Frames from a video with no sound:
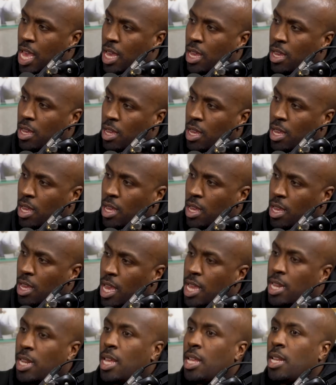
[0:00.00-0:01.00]
Yeah. And you
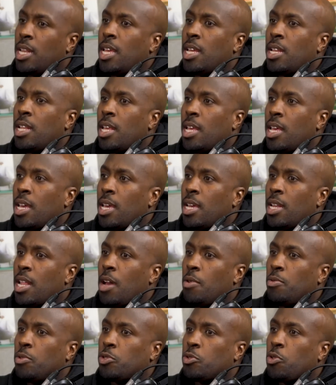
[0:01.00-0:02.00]
know, and, and, can and, be replaced.
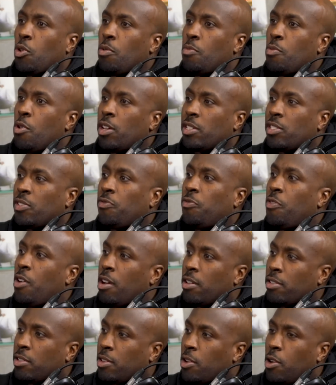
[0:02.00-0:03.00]
And how is Stonebwoy as a
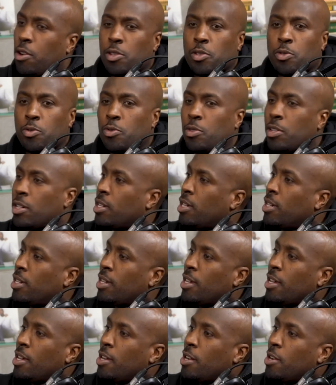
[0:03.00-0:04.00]
father? Are you
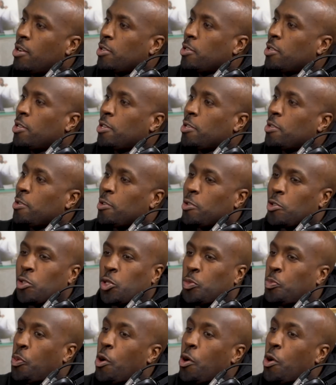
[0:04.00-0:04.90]
uh are you, are you, are you